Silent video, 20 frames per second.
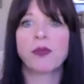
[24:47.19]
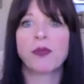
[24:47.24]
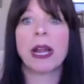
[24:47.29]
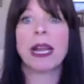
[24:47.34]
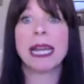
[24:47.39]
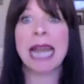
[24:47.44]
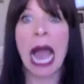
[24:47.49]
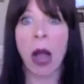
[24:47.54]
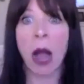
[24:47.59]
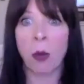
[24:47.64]

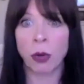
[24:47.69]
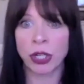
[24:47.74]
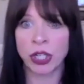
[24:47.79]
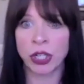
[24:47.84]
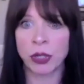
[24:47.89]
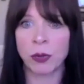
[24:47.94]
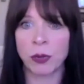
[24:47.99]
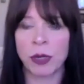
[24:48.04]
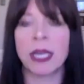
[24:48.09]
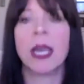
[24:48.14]
Right now we're
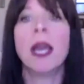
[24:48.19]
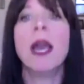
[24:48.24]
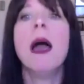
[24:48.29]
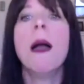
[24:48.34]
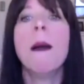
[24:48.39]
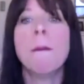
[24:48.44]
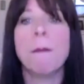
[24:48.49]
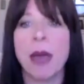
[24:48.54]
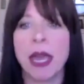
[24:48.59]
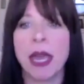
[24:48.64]
doing
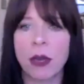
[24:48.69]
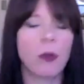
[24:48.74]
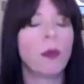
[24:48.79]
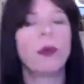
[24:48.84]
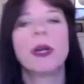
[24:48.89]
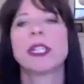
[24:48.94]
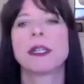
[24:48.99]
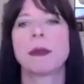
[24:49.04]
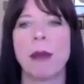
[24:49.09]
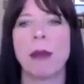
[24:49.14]

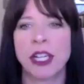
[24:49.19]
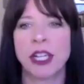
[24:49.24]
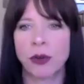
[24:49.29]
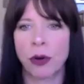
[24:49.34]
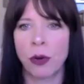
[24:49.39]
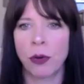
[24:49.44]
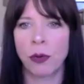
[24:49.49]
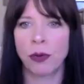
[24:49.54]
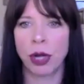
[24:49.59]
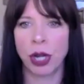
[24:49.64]
Make-A-Wish
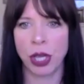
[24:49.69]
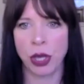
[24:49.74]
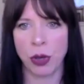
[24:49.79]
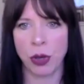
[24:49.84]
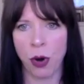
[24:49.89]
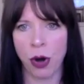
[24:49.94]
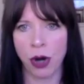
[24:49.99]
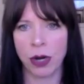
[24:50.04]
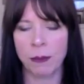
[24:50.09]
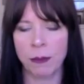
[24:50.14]
Metro New
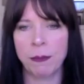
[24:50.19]
York,